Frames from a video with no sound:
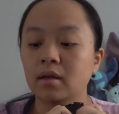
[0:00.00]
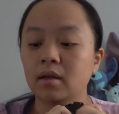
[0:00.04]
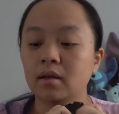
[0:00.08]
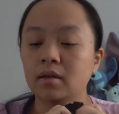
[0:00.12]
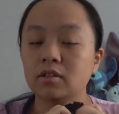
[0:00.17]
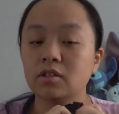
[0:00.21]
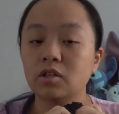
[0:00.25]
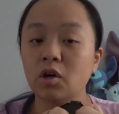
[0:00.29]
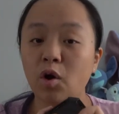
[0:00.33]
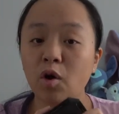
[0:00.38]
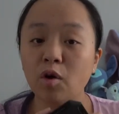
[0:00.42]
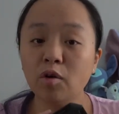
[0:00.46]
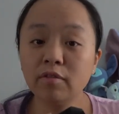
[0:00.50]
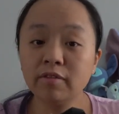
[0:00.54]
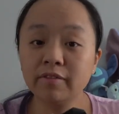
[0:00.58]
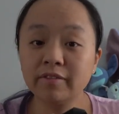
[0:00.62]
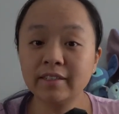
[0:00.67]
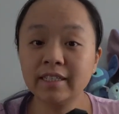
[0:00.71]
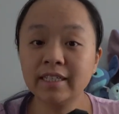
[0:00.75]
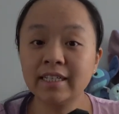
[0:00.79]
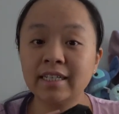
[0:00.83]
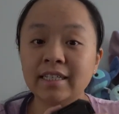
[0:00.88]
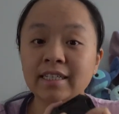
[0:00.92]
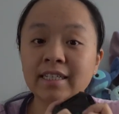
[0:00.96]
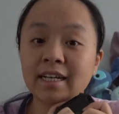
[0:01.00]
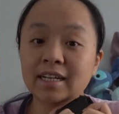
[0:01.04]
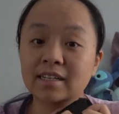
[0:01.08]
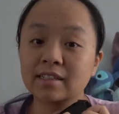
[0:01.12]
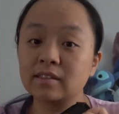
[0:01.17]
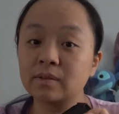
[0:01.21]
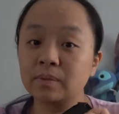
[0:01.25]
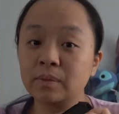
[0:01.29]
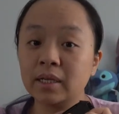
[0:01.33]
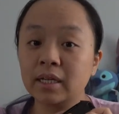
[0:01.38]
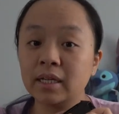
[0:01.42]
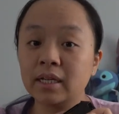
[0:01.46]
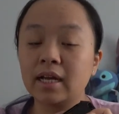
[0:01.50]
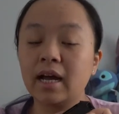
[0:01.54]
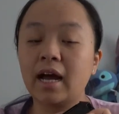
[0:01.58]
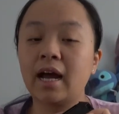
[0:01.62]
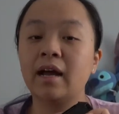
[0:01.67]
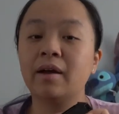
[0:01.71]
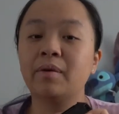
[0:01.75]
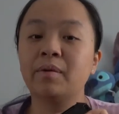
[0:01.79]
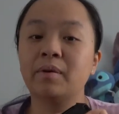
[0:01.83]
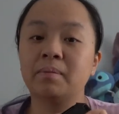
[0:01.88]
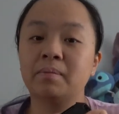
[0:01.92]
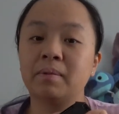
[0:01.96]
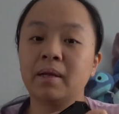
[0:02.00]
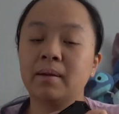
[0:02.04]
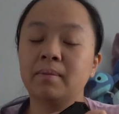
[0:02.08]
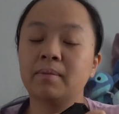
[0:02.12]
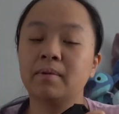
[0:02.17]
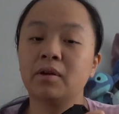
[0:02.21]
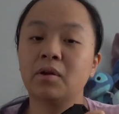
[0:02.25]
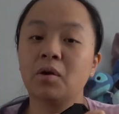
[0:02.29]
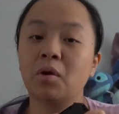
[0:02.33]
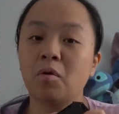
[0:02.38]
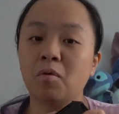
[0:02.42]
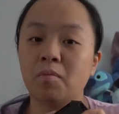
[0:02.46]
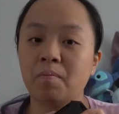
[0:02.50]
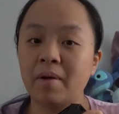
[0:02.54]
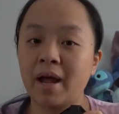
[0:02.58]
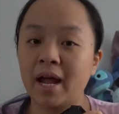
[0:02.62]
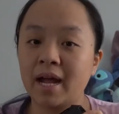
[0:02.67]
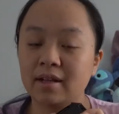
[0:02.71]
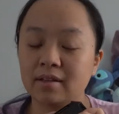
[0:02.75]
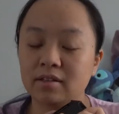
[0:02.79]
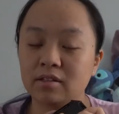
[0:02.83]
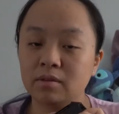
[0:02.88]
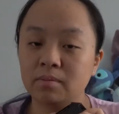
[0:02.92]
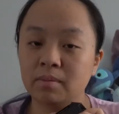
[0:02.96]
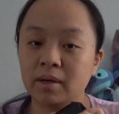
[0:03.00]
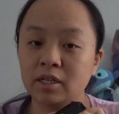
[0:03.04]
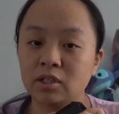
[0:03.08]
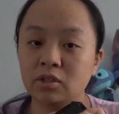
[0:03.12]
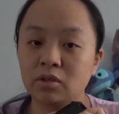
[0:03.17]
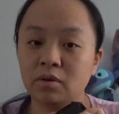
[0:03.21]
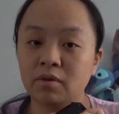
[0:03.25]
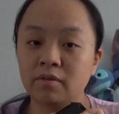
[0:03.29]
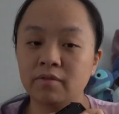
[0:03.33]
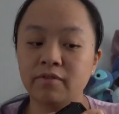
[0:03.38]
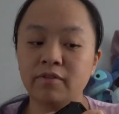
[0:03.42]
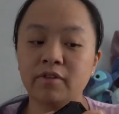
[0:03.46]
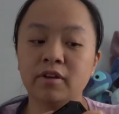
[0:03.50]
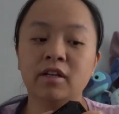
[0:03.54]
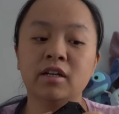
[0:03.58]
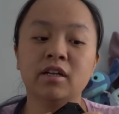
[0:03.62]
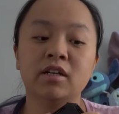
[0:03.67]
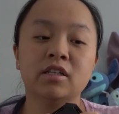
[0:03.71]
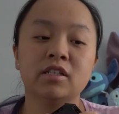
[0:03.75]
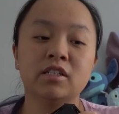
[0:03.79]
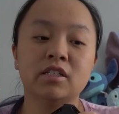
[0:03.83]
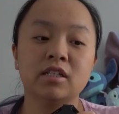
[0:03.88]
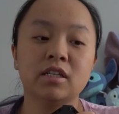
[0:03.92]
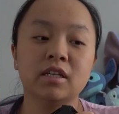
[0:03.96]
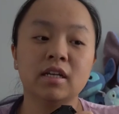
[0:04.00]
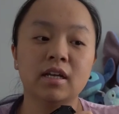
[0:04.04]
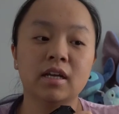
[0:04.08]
So hopefully next week I would be able to go back to my drone footage.